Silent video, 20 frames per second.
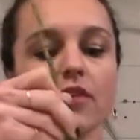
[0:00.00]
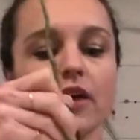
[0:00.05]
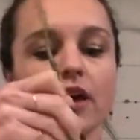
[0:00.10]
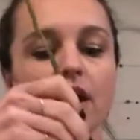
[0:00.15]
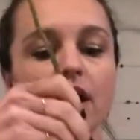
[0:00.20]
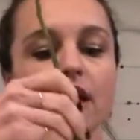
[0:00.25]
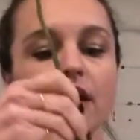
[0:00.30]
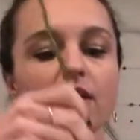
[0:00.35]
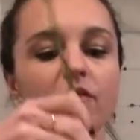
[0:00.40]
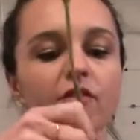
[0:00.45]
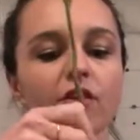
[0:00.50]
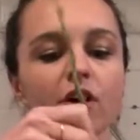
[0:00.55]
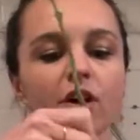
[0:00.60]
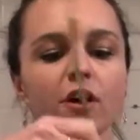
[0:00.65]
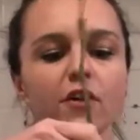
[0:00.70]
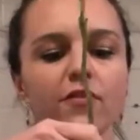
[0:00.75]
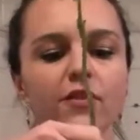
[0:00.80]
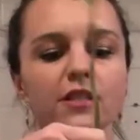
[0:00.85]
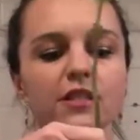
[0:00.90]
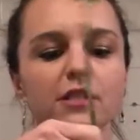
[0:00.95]
They kind of are
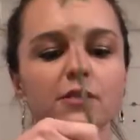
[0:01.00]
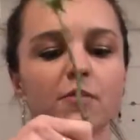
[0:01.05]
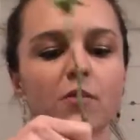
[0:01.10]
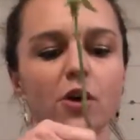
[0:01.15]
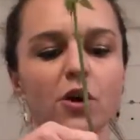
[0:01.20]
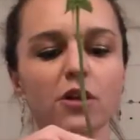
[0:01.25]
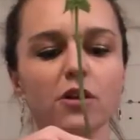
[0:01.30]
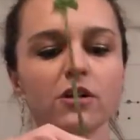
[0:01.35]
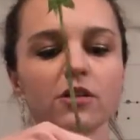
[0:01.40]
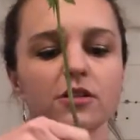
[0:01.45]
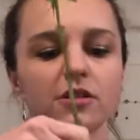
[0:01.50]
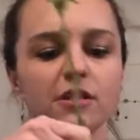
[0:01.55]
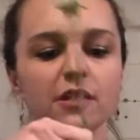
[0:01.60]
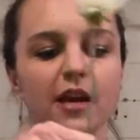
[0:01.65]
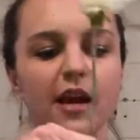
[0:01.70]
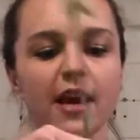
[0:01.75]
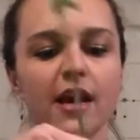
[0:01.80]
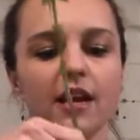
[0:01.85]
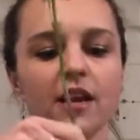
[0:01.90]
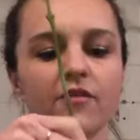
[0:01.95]
on the smaller
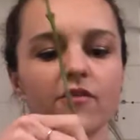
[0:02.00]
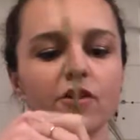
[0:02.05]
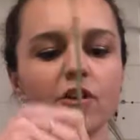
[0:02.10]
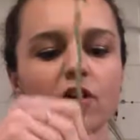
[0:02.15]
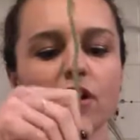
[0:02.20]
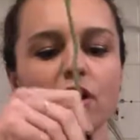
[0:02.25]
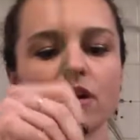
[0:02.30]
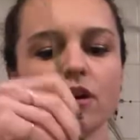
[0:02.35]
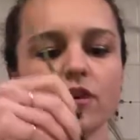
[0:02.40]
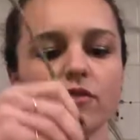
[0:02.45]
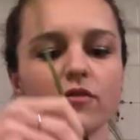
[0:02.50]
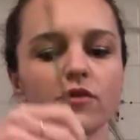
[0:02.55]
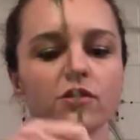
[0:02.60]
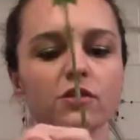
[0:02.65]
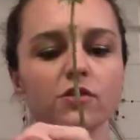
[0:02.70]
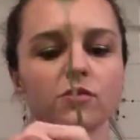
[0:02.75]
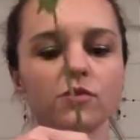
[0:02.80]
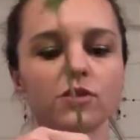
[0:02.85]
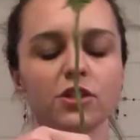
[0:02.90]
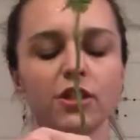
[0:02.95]
side of a garden
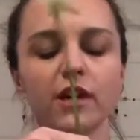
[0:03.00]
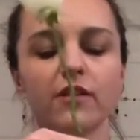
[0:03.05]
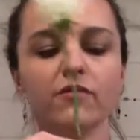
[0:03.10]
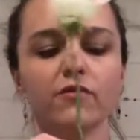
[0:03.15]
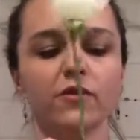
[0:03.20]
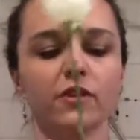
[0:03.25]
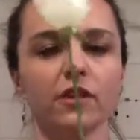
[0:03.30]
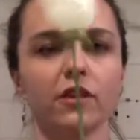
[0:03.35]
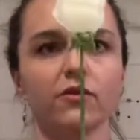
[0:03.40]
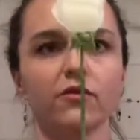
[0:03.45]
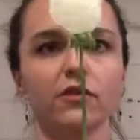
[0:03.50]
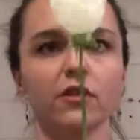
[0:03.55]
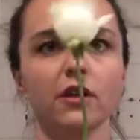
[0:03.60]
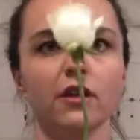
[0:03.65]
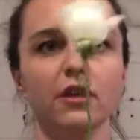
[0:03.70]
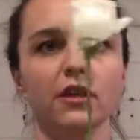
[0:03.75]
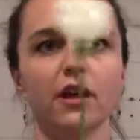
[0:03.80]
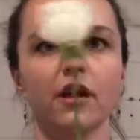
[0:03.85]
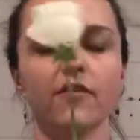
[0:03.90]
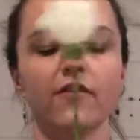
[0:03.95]
rose, which I really,
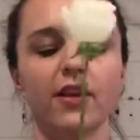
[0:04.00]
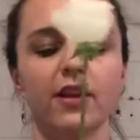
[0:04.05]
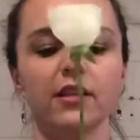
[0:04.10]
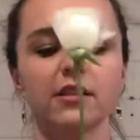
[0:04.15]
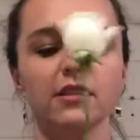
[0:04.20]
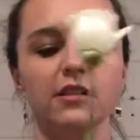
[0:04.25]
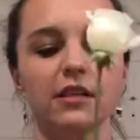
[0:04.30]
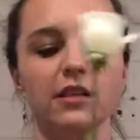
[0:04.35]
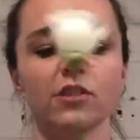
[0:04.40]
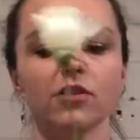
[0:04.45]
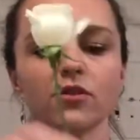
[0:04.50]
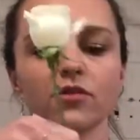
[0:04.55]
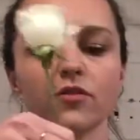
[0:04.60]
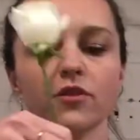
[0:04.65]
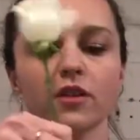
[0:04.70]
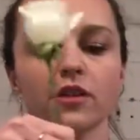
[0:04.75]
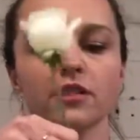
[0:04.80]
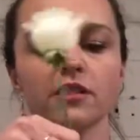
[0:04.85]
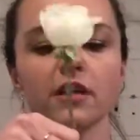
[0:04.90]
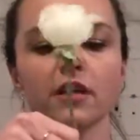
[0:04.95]
really love. I just think they're
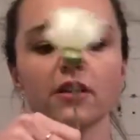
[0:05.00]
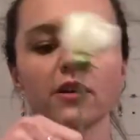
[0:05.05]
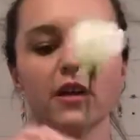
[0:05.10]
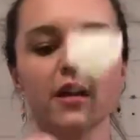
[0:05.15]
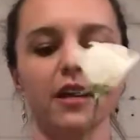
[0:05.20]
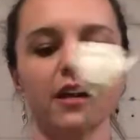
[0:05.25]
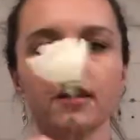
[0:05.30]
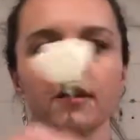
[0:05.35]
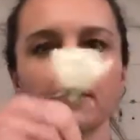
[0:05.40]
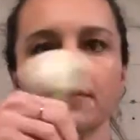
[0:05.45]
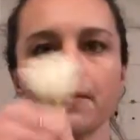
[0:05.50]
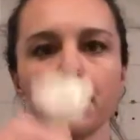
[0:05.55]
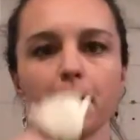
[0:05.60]
really delicate.